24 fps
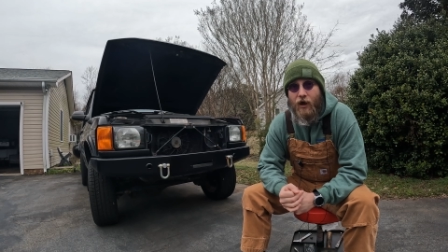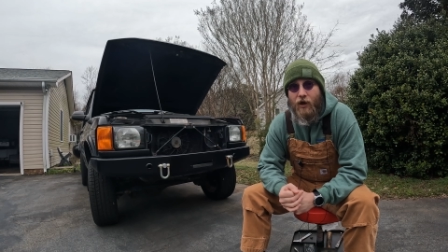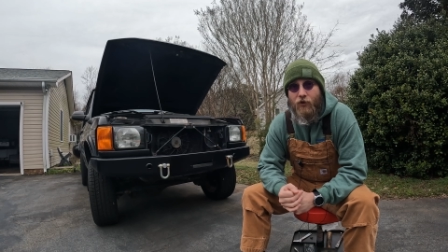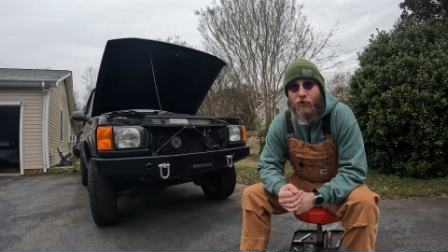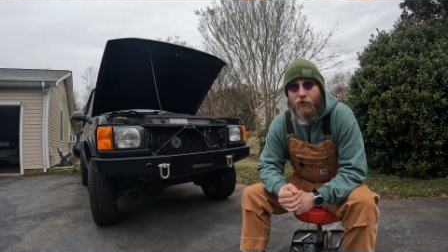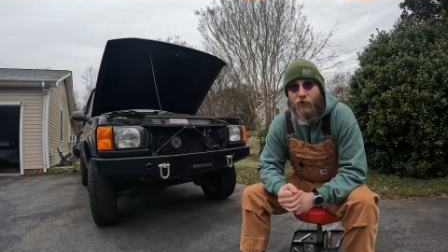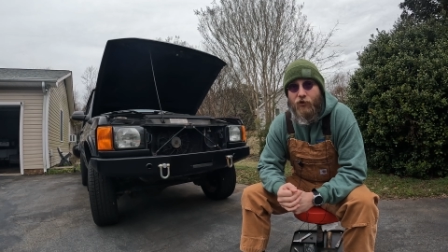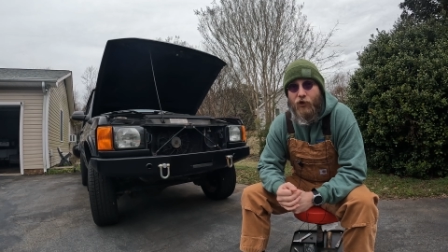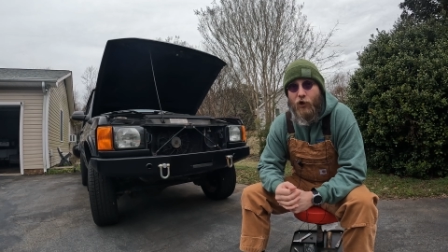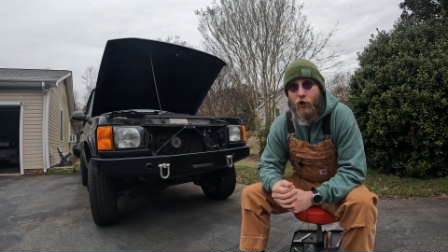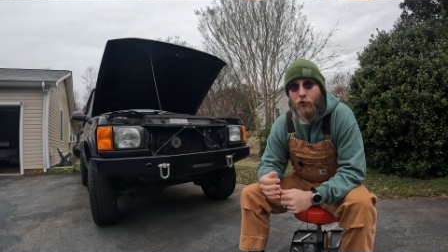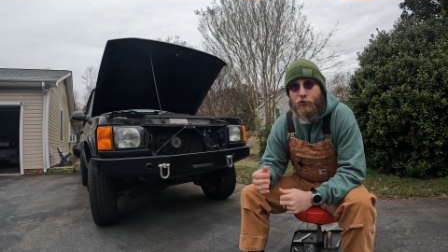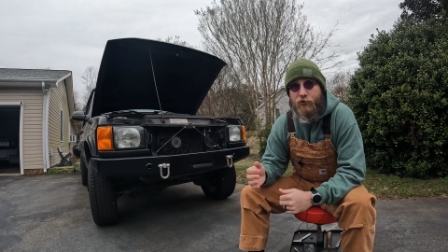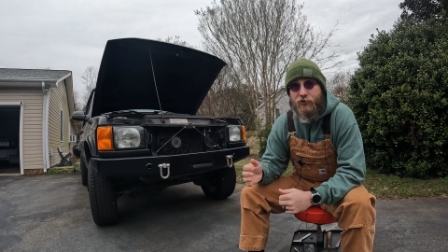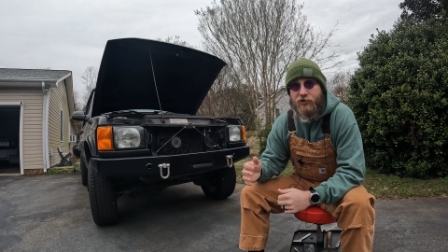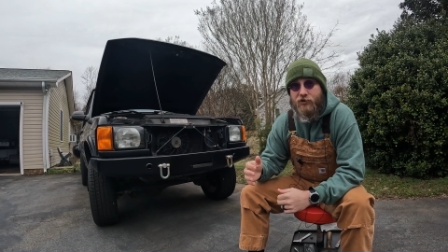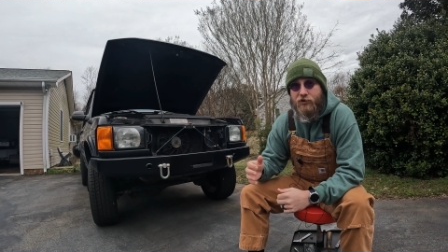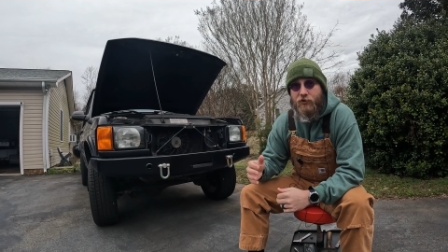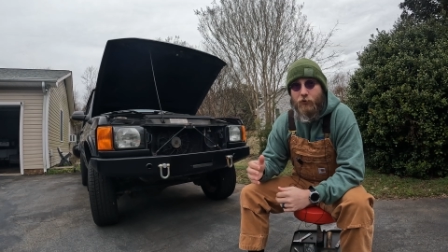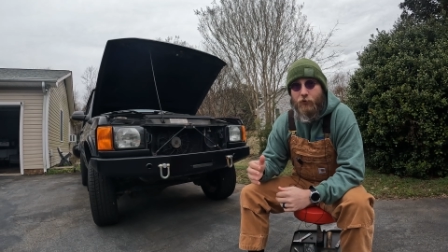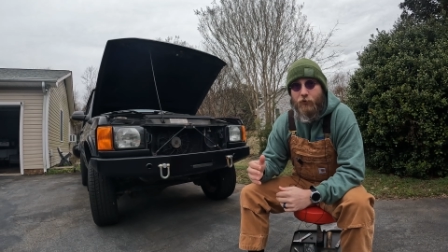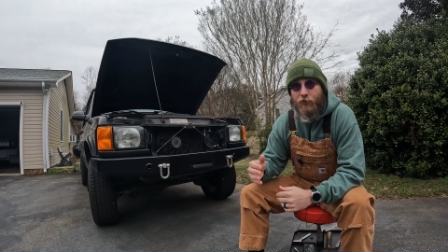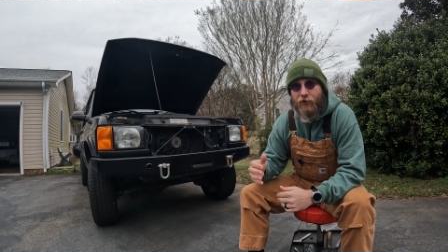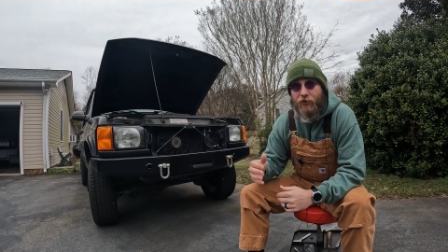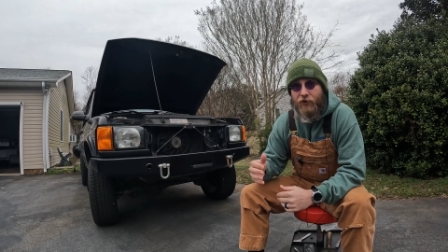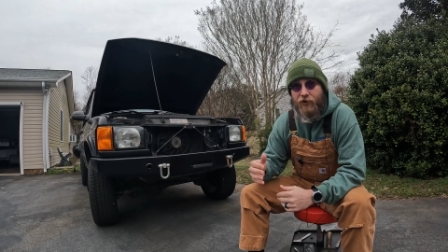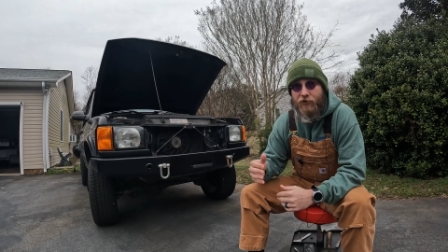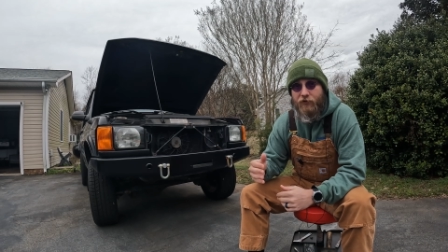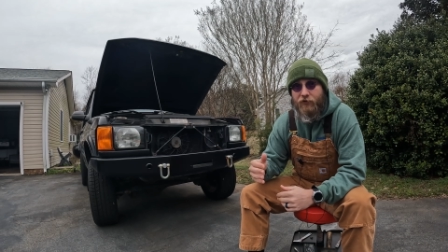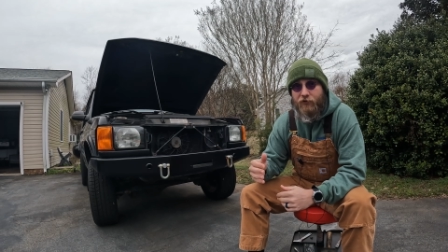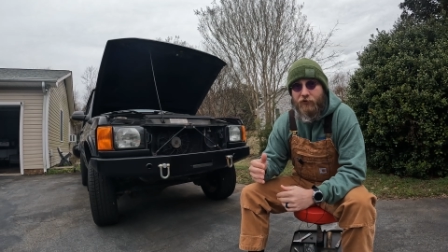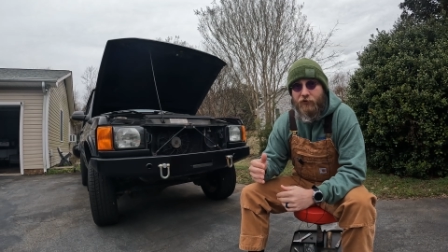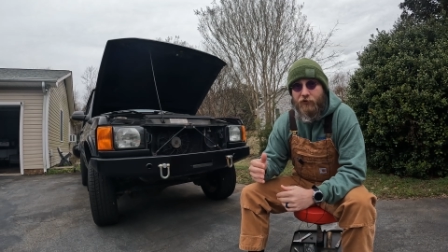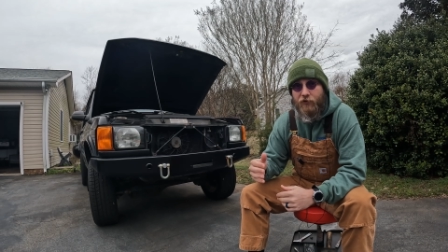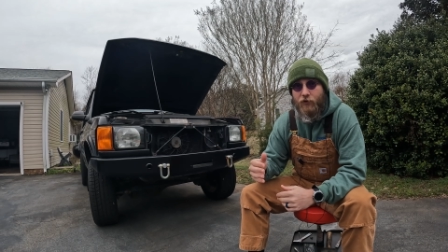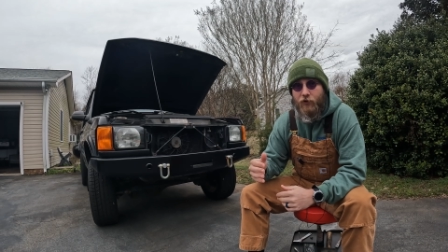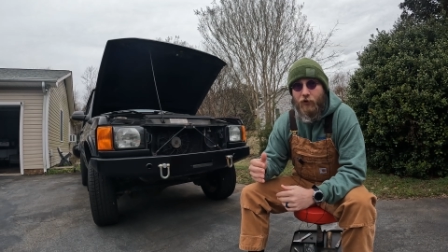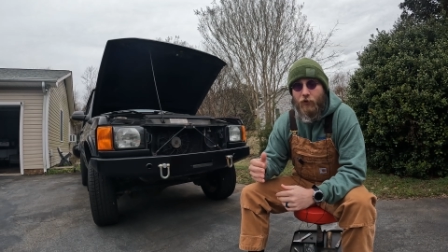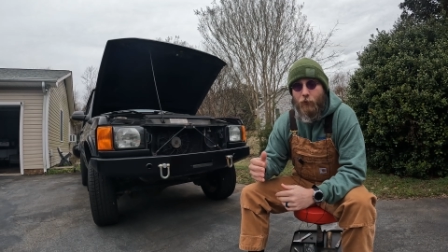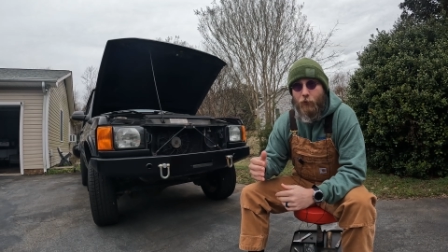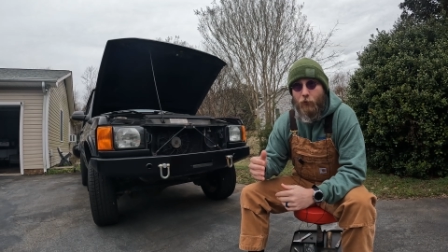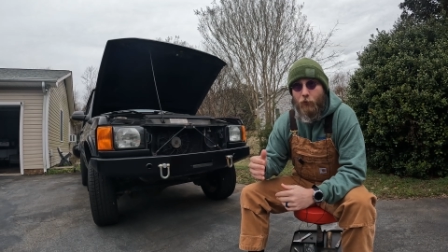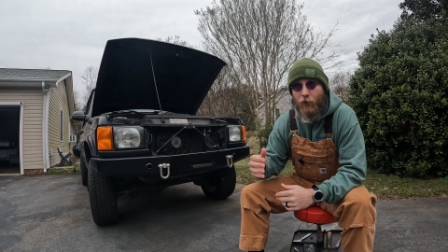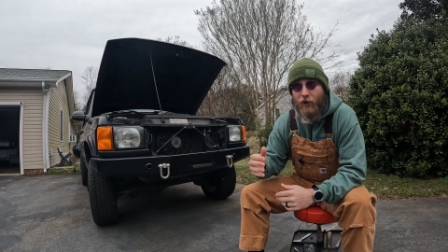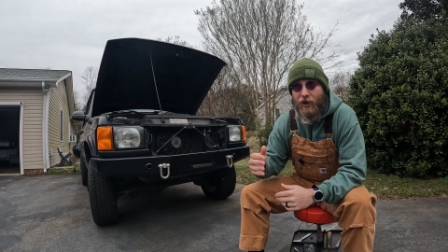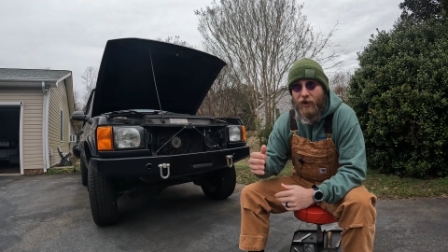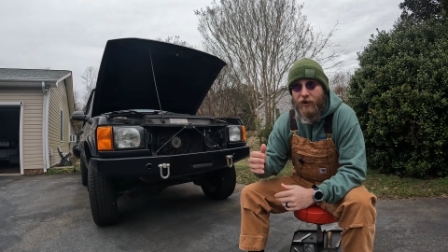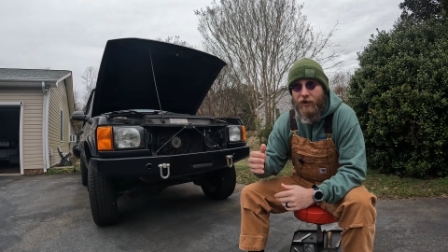Those is
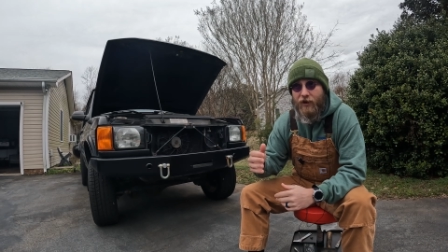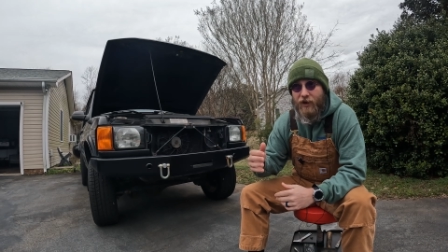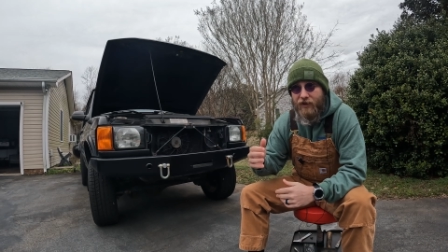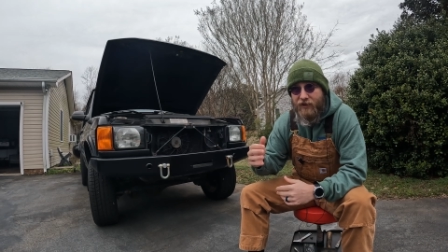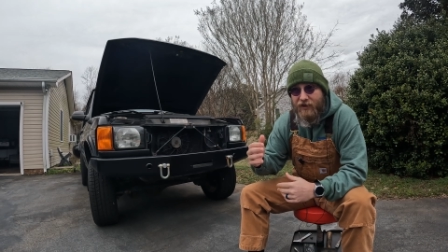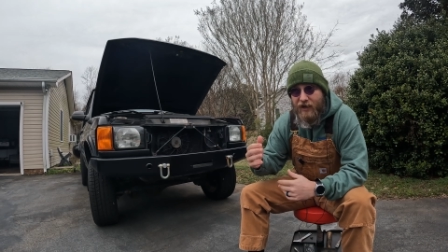when it